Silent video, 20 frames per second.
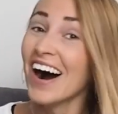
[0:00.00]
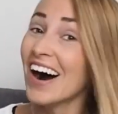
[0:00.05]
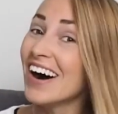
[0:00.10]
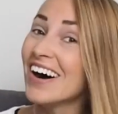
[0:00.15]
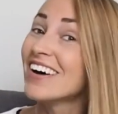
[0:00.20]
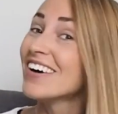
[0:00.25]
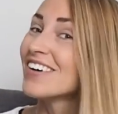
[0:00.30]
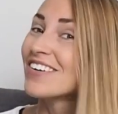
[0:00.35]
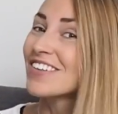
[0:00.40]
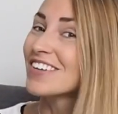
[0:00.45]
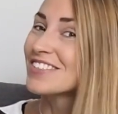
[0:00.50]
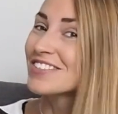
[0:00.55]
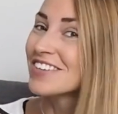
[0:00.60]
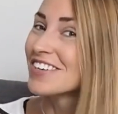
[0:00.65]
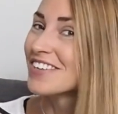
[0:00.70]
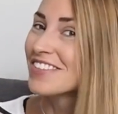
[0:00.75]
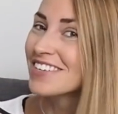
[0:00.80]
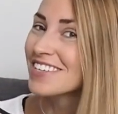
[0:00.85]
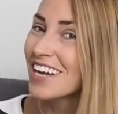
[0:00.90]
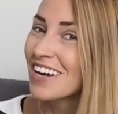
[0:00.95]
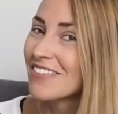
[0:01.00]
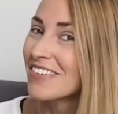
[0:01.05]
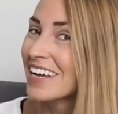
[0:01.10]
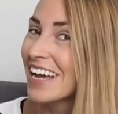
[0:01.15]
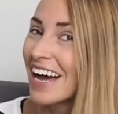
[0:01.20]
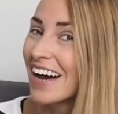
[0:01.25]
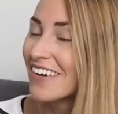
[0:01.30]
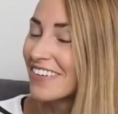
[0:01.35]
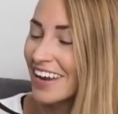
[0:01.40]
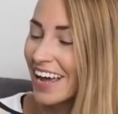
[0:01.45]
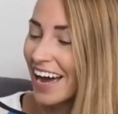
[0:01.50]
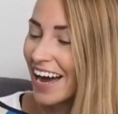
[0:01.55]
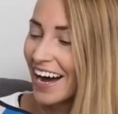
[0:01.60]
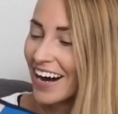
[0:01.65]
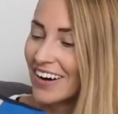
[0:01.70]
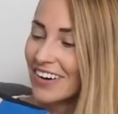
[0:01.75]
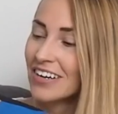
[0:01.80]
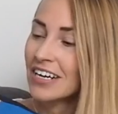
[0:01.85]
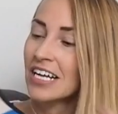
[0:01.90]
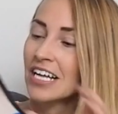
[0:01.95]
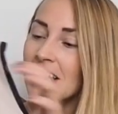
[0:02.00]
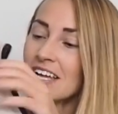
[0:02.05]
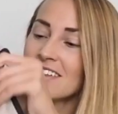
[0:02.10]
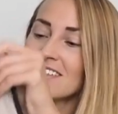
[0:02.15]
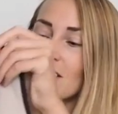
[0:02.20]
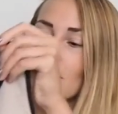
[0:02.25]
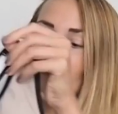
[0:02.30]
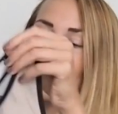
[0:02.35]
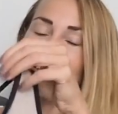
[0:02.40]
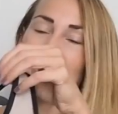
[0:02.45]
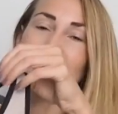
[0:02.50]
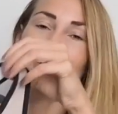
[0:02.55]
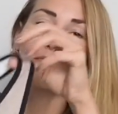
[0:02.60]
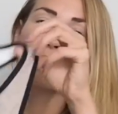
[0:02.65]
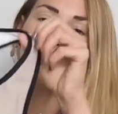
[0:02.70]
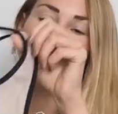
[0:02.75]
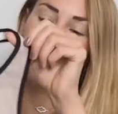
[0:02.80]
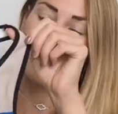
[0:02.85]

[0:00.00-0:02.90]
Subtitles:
Oh, the truth's coming out now. So this is one